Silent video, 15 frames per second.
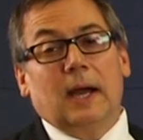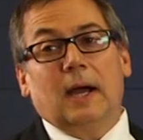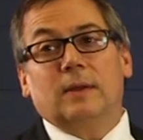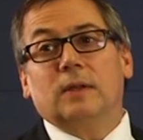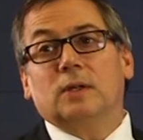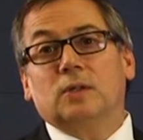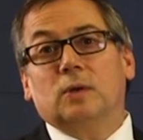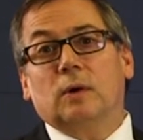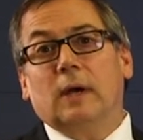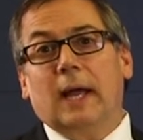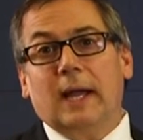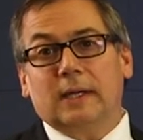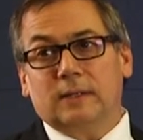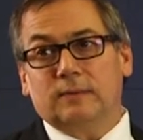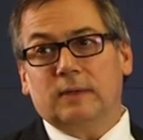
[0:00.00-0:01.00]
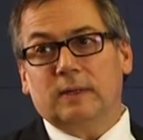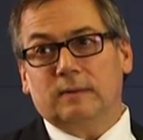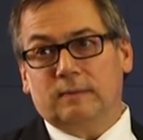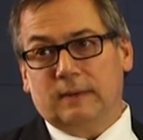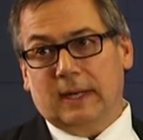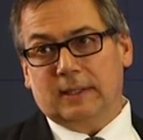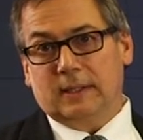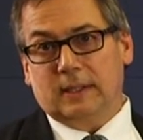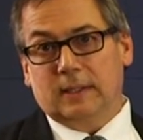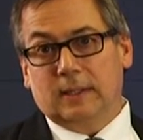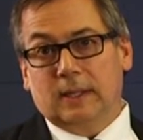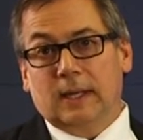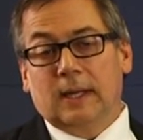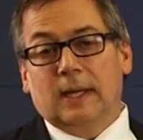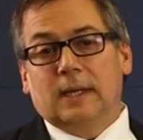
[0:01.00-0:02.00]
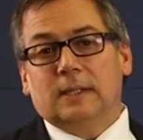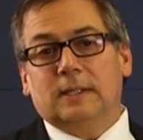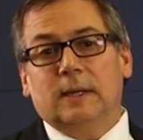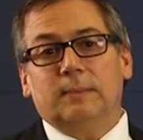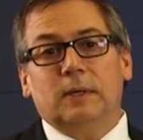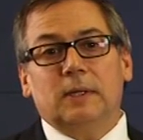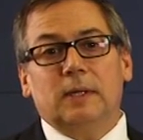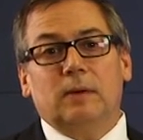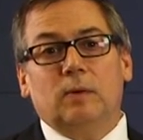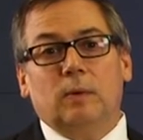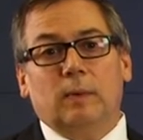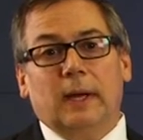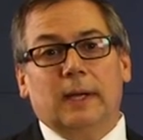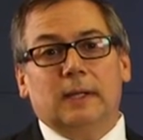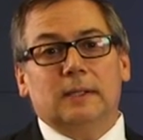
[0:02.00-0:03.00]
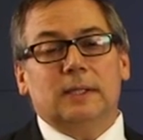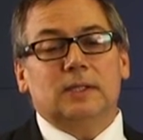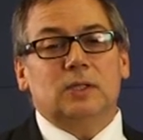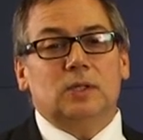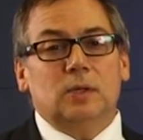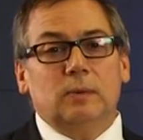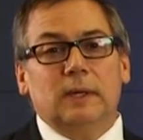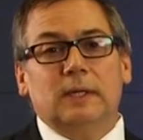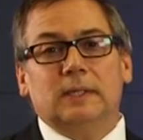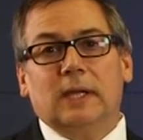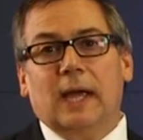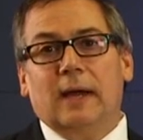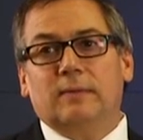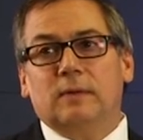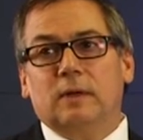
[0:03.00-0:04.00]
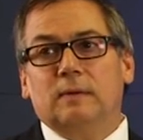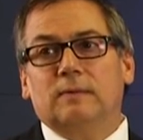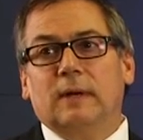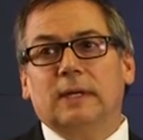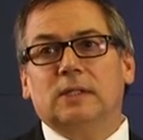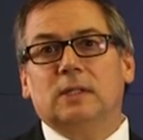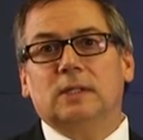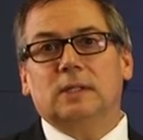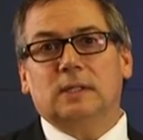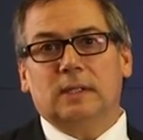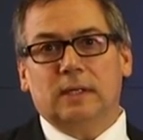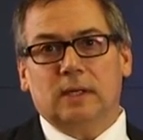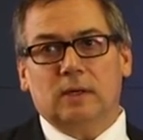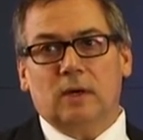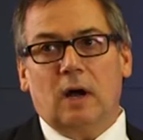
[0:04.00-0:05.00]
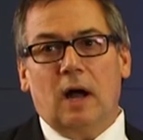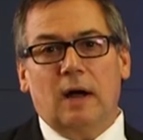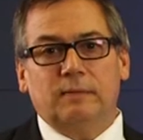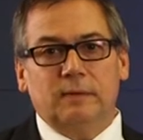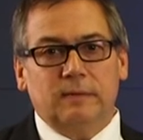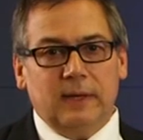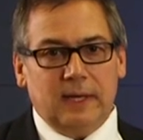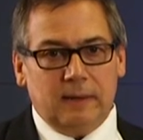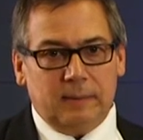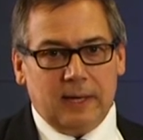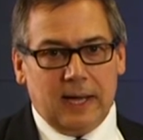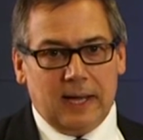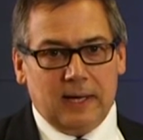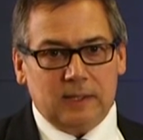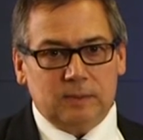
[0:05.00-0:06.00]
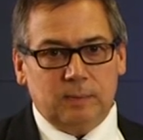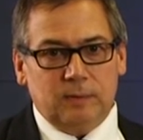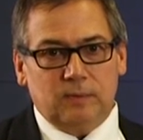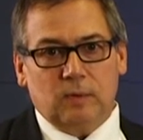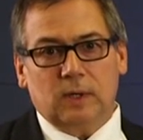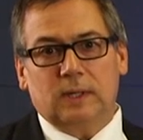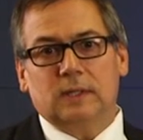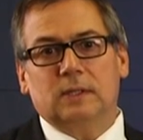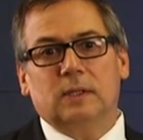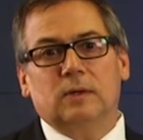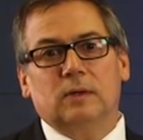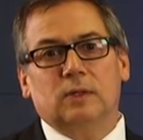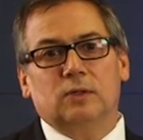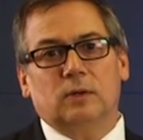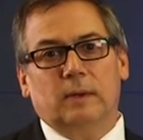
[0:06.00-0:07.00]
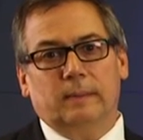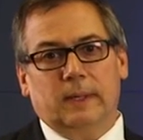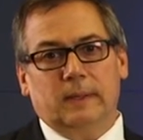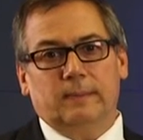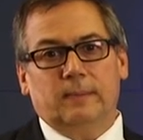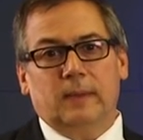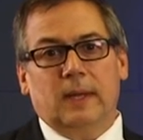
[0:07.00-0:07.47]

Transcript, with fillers: are those who are actively infected. Typically, we wait at least two weeks after infection is cleared off of antibiotics before considering treatment.